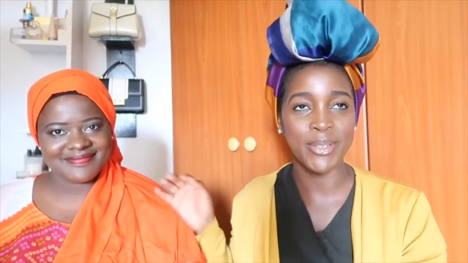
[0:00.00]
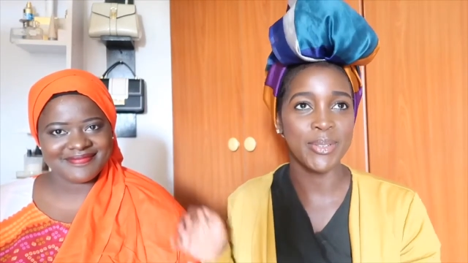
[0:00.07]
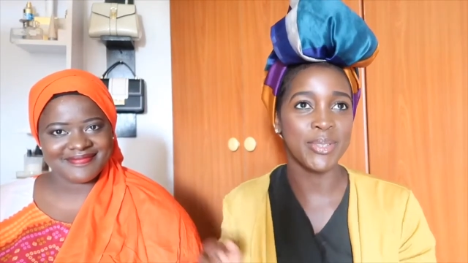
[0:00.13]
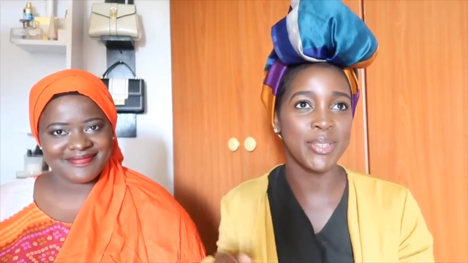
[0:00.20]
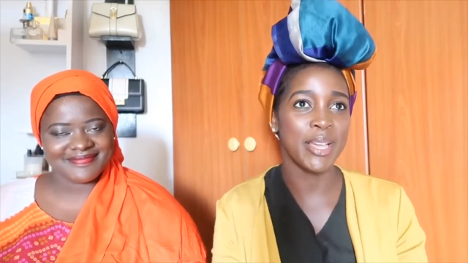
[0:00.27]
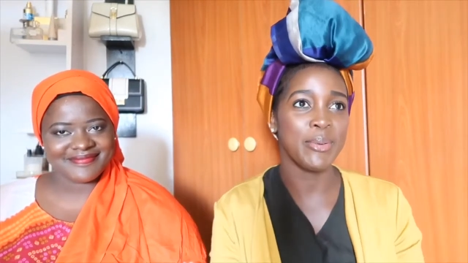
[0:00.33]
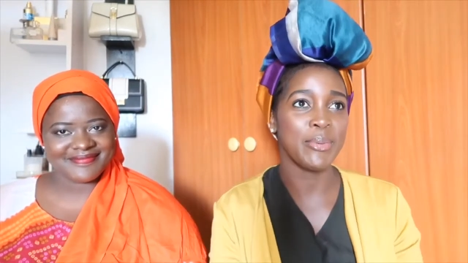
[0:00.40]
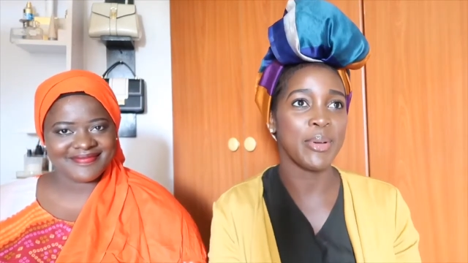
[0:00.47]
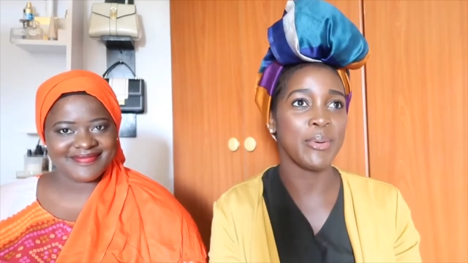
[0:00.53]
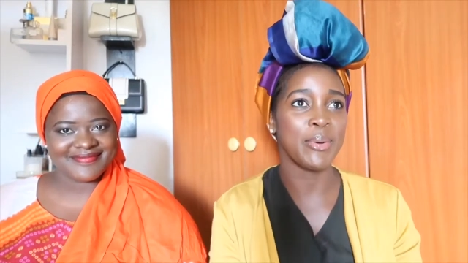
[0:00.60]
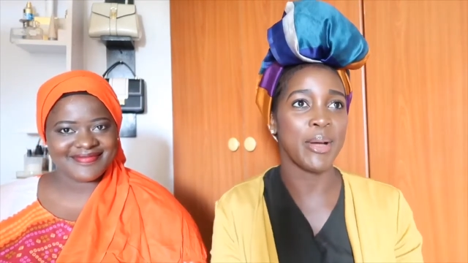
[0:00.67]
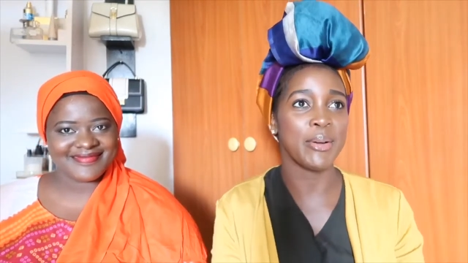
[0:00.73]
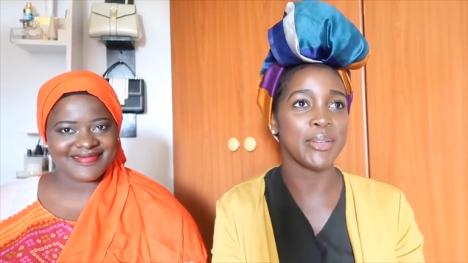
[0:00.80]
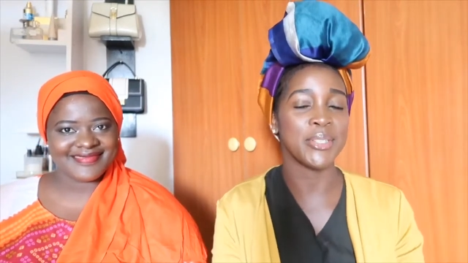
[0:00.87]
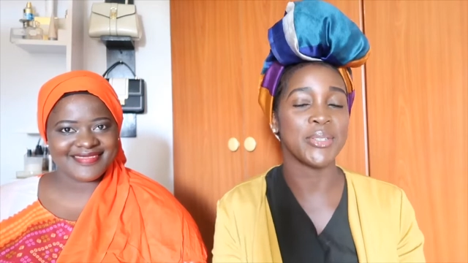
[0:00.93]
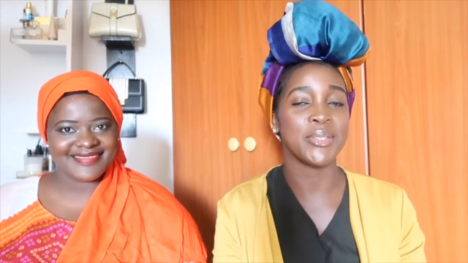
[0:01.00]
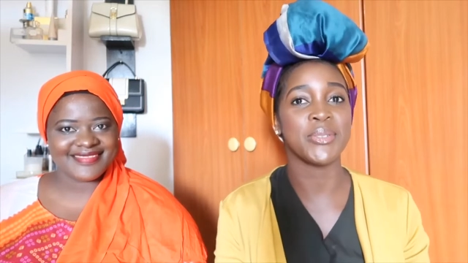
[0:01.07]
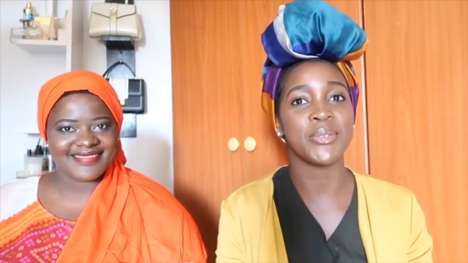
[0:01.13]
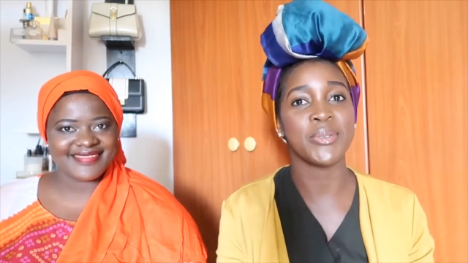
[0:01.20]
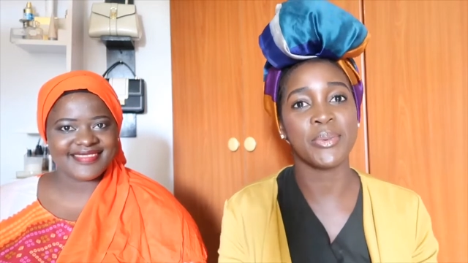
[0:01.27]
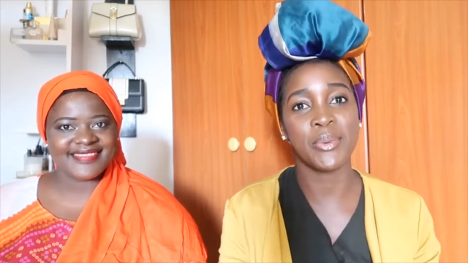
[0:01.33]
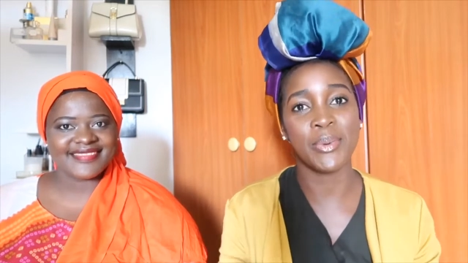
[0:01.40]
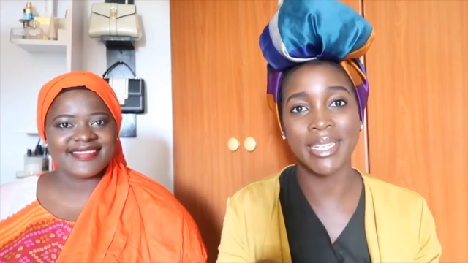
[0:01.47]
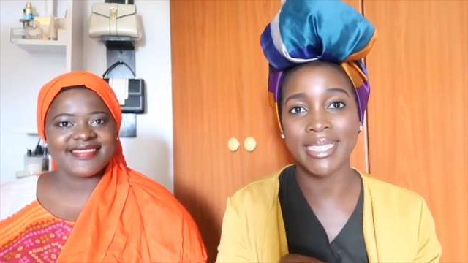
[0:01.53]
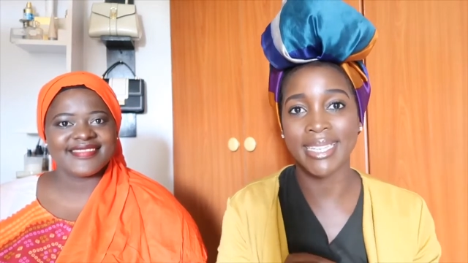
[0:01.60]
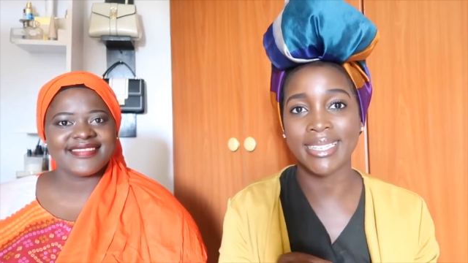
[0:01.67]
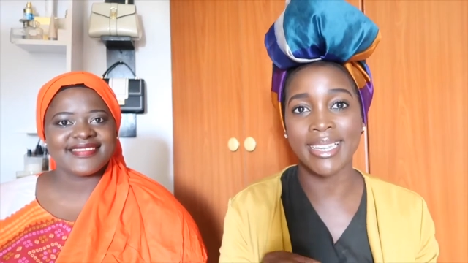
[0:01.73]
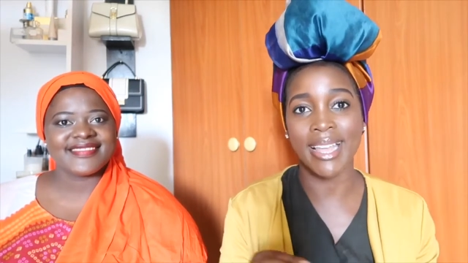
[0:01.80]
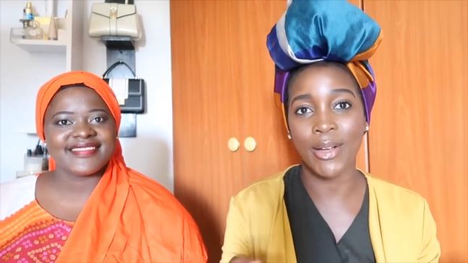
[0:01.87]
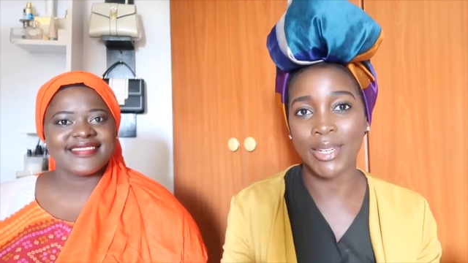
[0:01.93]
Speaker 1: So today, I wanted us
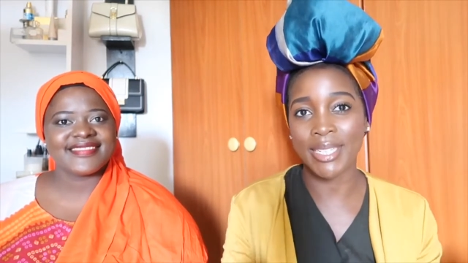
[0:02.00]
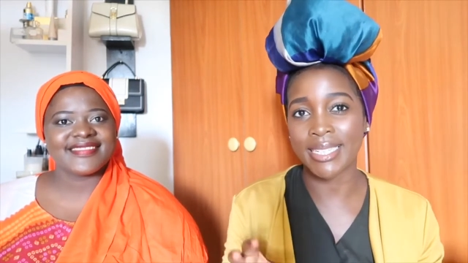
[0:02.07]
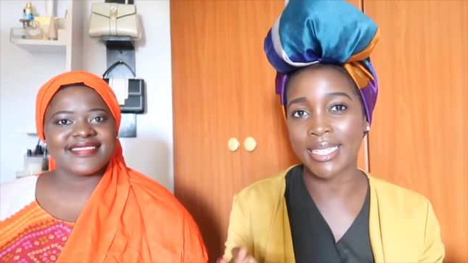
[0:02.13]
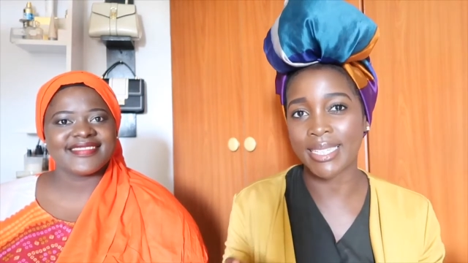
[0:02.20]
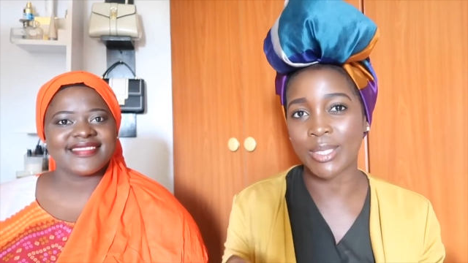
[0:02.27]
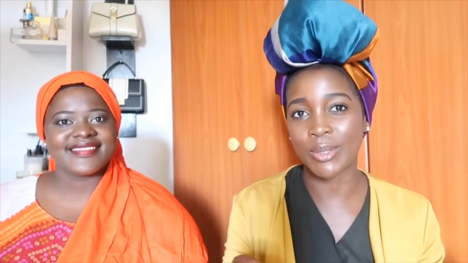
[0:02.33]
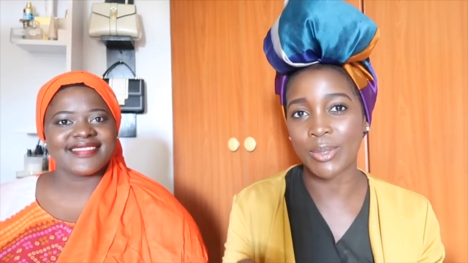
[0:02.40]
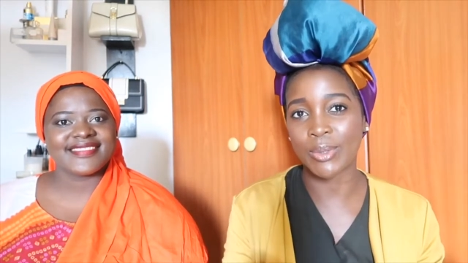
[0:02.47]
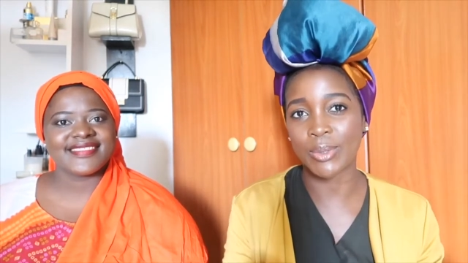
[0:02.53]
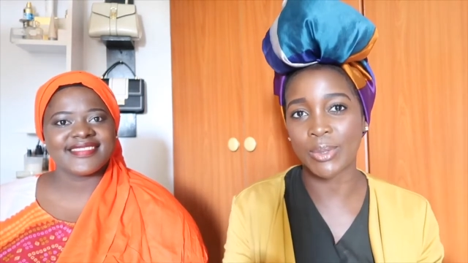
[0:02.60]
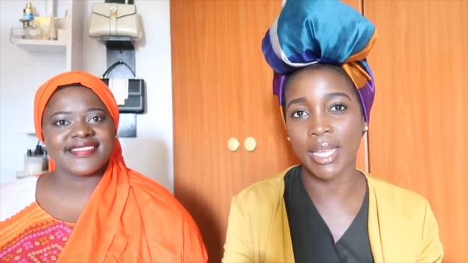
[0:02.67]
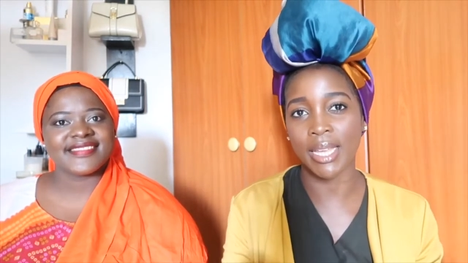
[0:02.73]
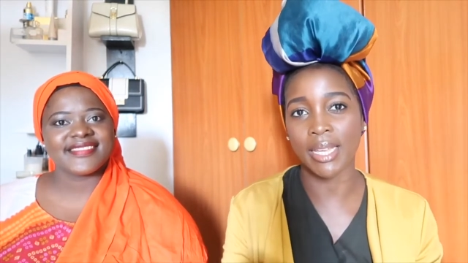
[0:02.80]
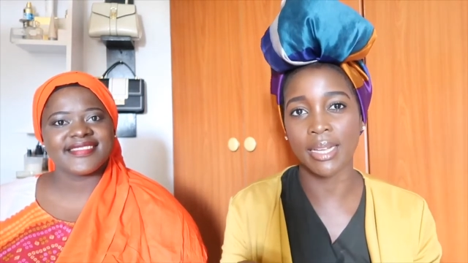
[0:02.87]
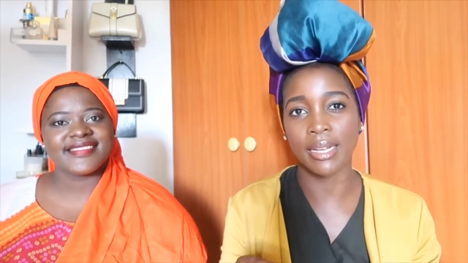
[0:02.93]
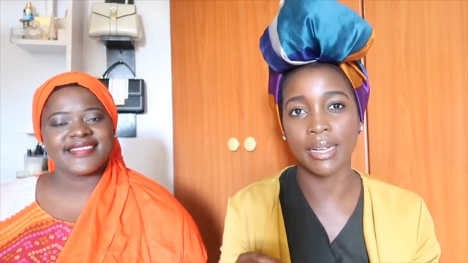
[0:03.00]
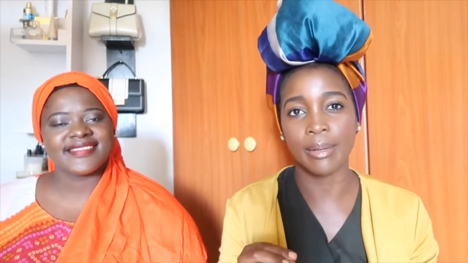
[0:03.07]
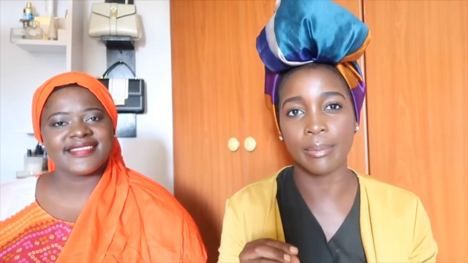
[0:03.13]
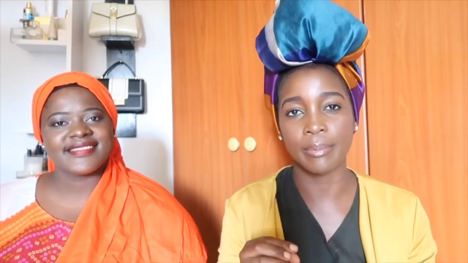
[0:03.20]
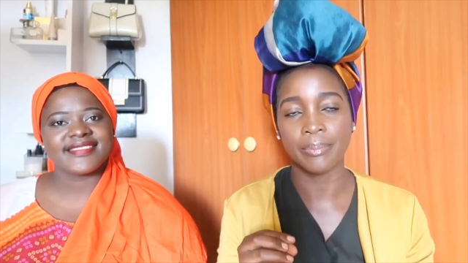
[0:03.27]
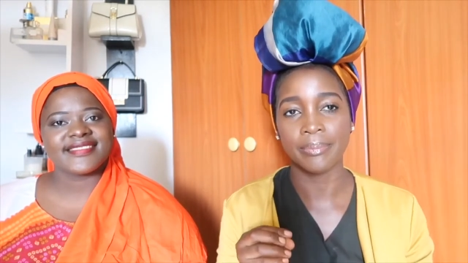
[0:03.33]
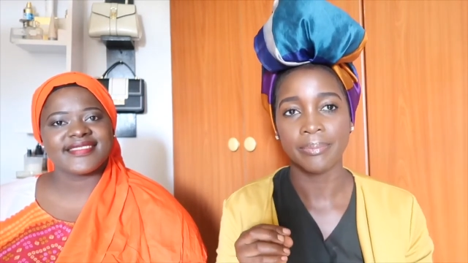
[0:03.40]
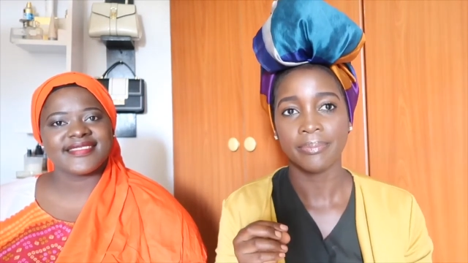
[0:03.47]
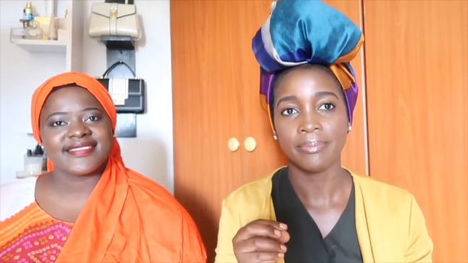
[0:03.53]
to do like what